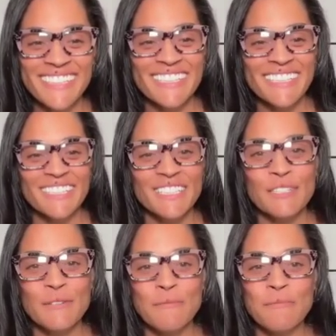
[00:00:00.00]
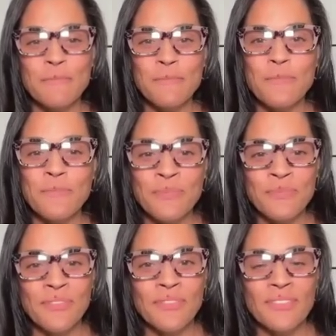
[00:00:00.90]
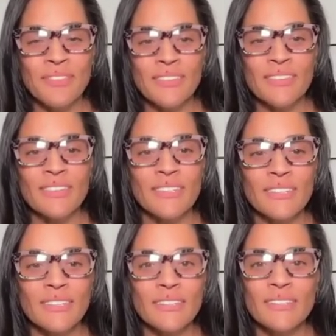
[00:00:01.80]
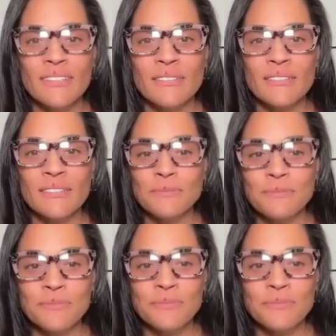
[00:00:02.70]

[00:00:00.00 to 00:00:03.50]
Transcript: This person isn't speaking.